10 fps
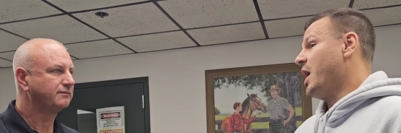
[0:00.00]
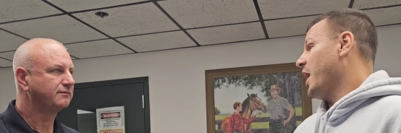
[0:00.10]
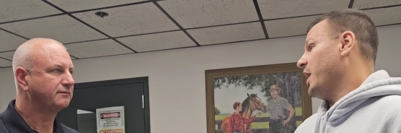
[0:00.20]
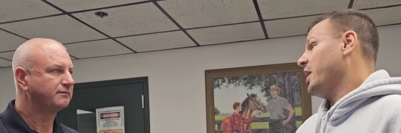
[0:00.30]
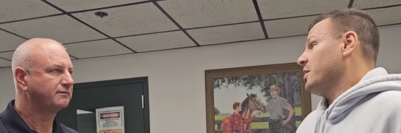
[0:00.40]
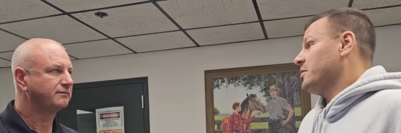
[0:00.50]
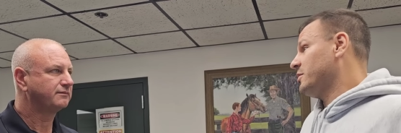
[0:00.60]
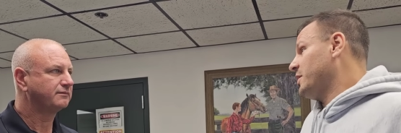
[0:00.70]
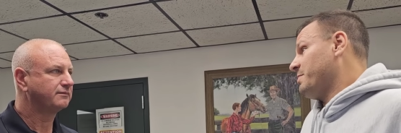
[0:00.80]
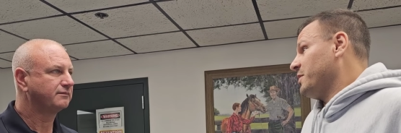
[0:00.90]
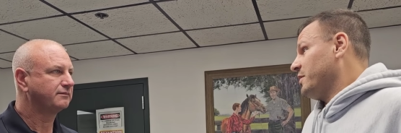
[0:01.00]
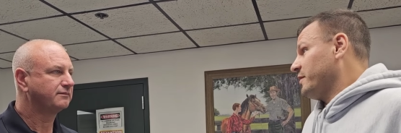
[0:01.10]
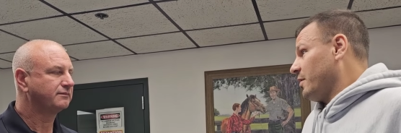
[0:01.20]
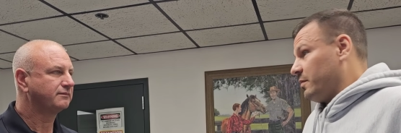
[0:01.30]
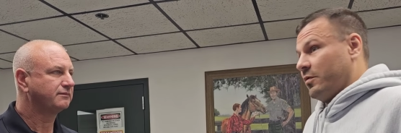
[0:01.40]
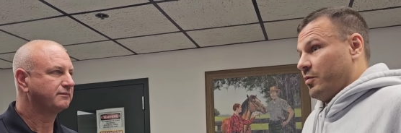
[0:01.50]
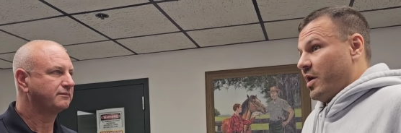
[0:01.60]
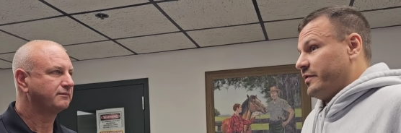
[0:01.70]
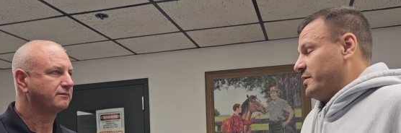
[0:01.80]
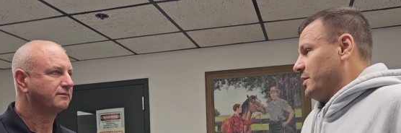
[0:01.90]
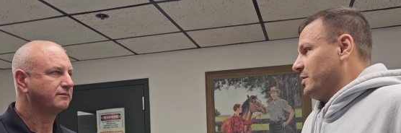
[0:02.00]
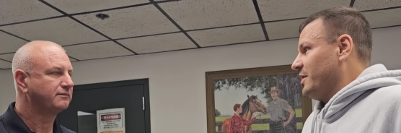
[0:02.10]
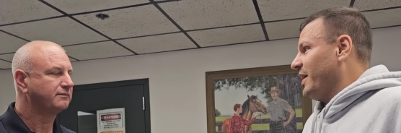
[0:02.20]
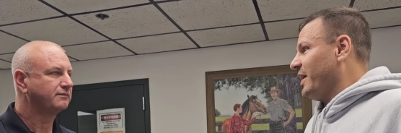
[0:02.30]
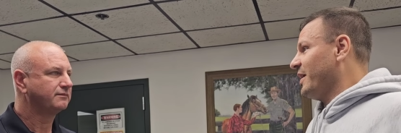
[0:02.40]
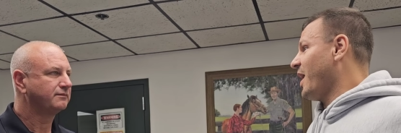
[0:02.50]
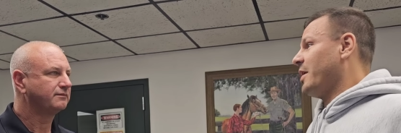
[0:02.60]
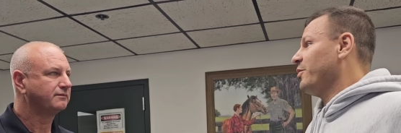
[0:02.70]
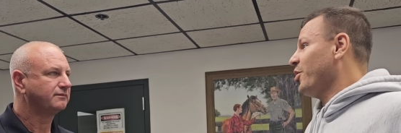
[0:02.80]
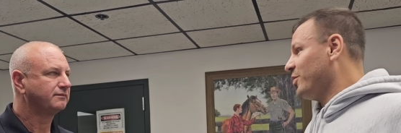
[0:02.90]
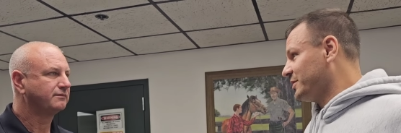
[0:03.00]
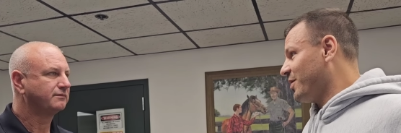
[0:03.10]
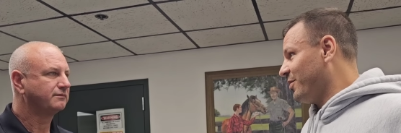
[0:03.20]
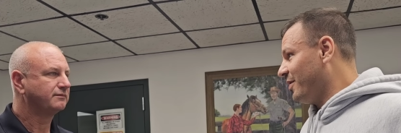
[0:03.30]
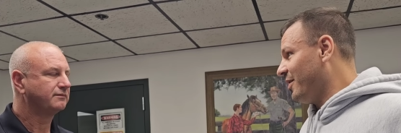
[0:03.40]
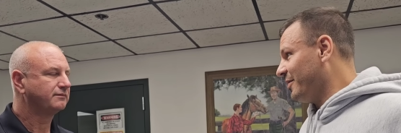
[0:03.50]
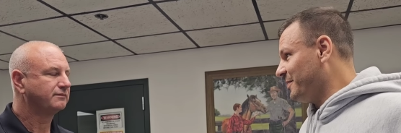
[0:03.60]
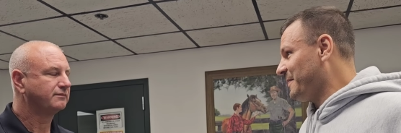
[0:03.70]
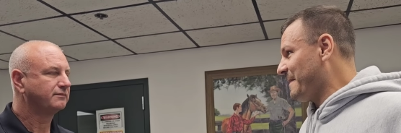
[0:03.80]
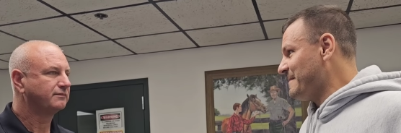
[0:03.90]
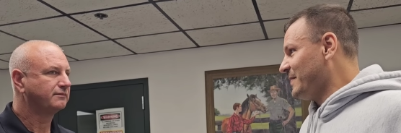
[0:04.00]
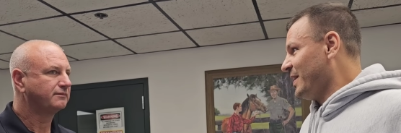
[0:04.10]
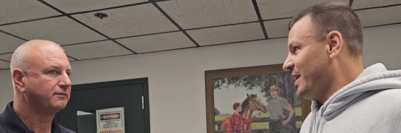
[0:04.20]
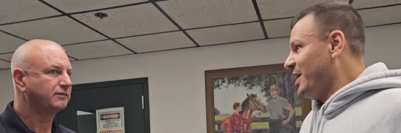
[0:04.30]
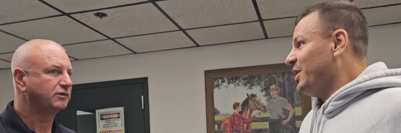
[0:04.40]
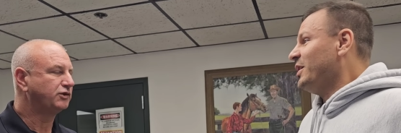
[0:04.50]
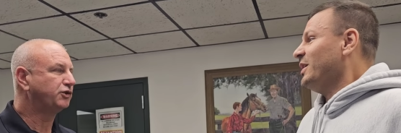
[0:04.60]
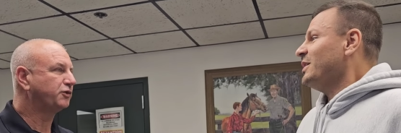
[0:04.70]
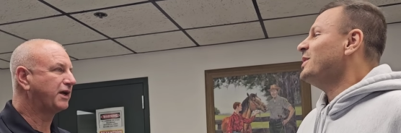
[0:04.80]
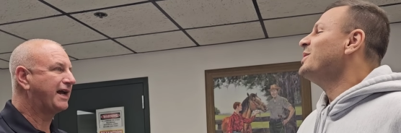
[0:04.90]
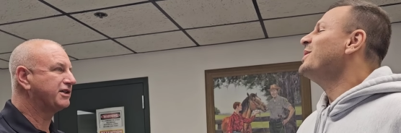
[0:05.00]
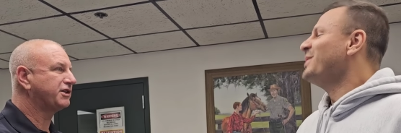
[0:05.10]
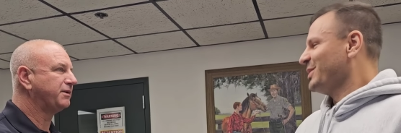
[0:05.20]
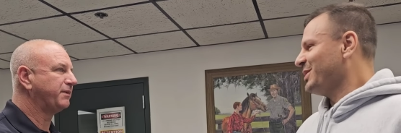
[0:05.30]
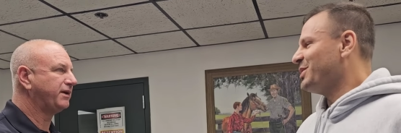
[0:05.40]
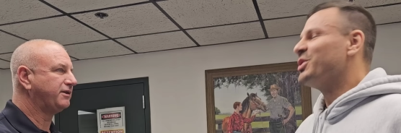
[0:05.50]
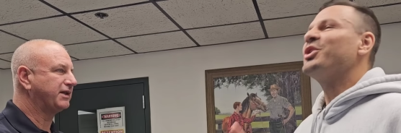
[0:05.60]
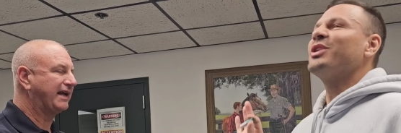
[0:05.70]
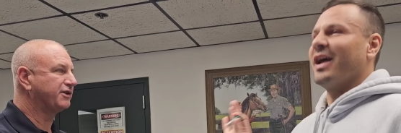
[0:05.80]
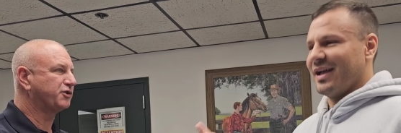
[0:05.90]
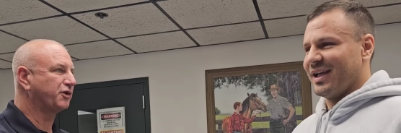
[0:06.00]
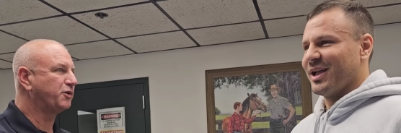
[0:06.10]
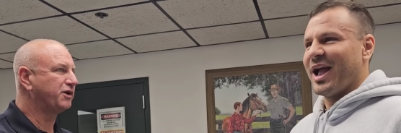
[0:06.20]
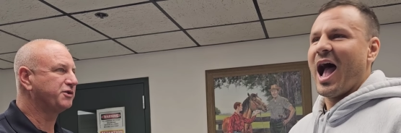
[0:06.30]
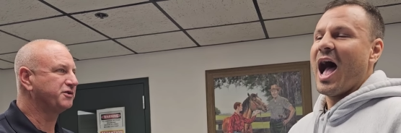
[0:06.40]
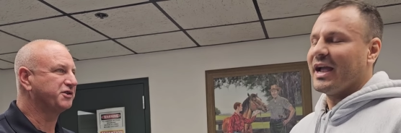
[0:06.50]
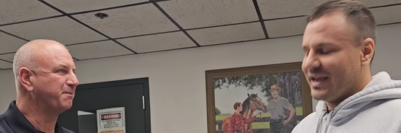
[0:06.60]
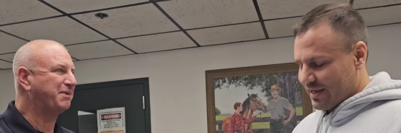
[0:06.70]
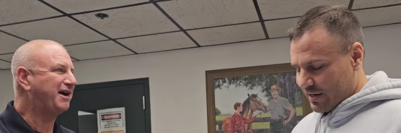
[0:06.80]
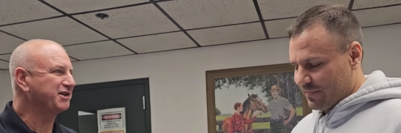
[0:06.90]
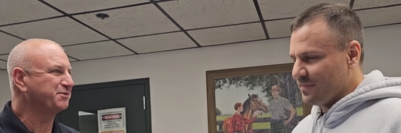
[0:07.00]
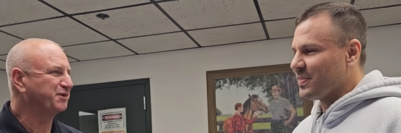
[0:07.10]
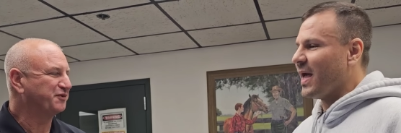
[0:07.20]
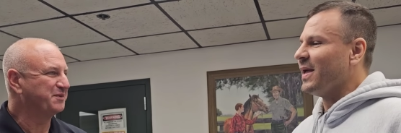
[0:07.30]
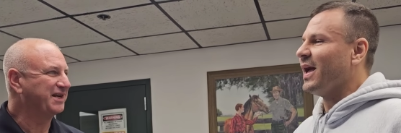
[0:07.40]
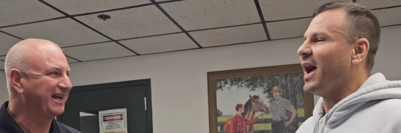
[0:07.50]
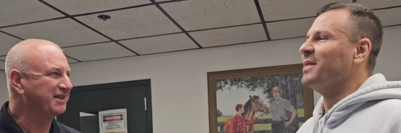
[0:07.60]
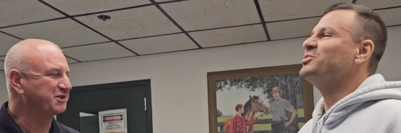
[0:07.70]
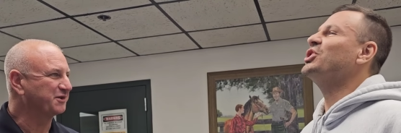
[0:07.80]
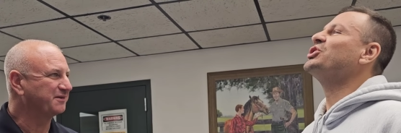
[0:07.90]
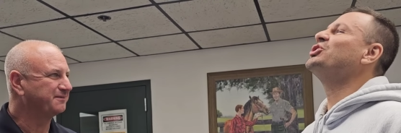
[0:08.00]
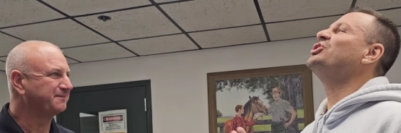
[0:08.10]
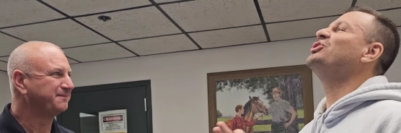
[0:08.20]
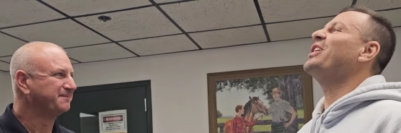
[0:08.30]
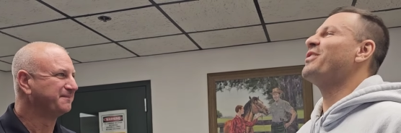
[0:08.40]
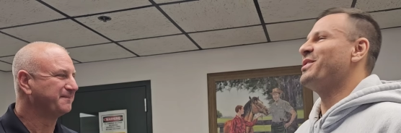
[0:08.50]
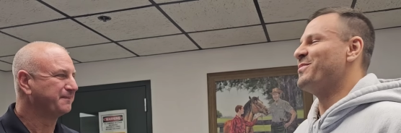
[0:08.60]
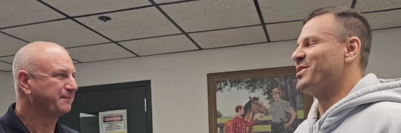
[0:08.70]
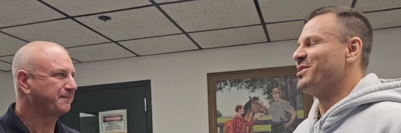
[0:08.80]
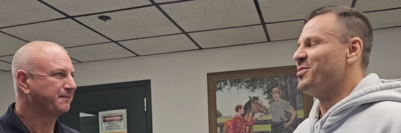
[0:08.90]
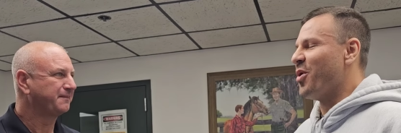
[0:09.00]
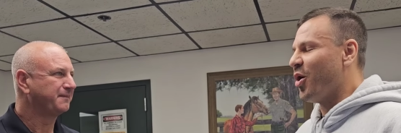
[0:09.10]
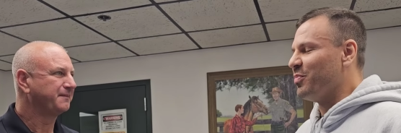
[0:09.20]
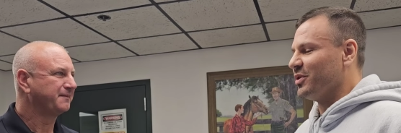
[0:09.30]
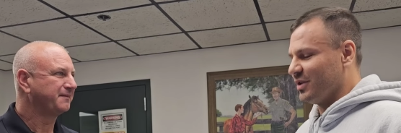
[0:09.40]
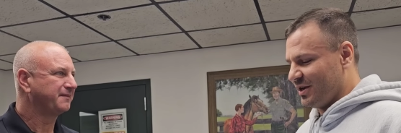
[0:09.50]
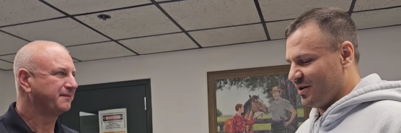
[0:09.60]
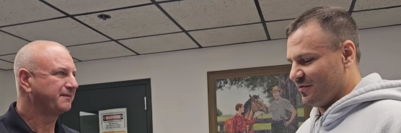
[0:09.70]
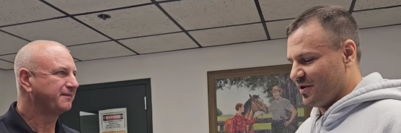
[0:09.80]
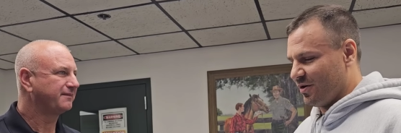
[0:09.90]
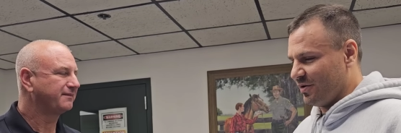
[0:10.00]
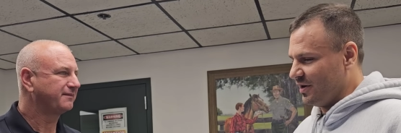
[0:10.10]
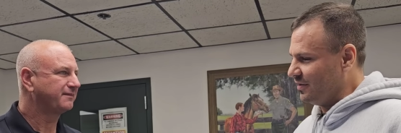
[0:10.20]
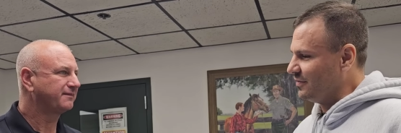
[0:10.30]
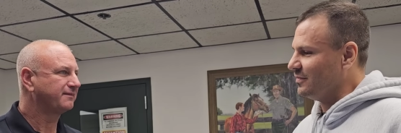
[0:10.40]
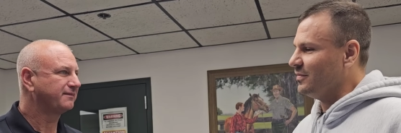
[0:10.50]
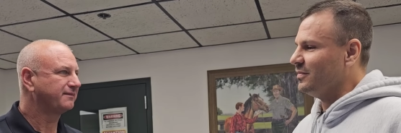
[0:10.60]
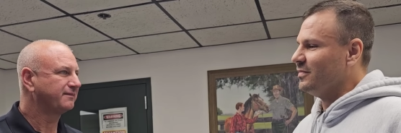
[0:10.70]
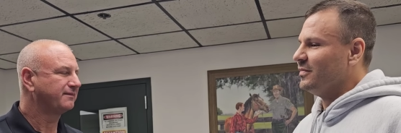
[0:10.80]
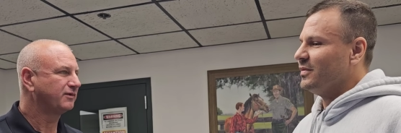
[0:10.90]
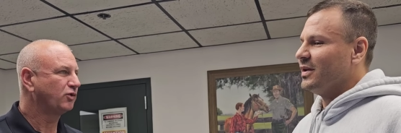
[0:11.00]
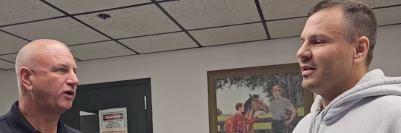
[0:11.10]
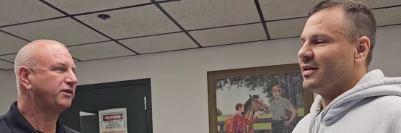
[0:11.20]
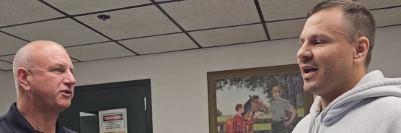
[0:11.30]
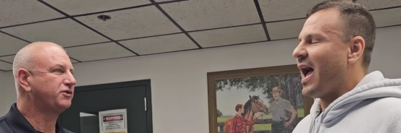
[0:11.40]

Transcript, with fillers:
Speaker 1: and the deputies aren't arresting and I don't know what's going on. You're asking me
Speaker 2: to answer a question that's impossible it. for me to answer. I'm just
Speaker 1: sharing with you openly of going,
Speaker 2: well, it's